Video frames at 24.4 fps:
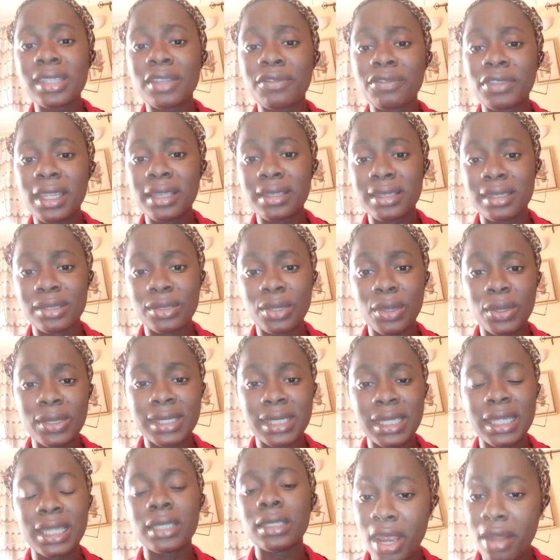After
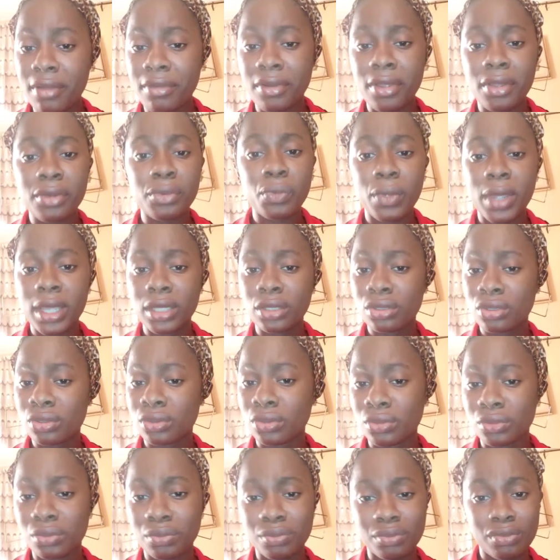discussing, Sharon went
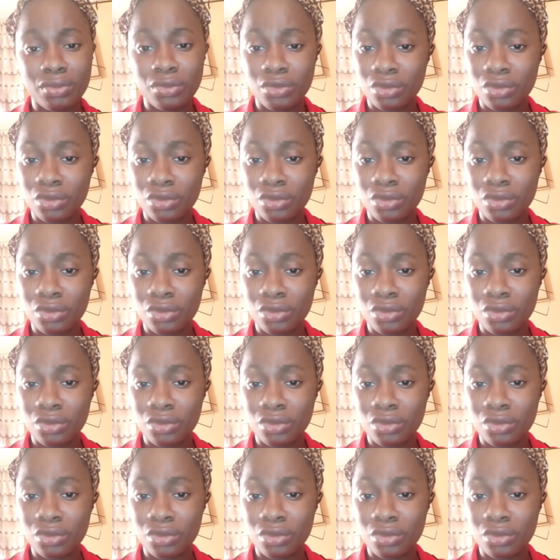to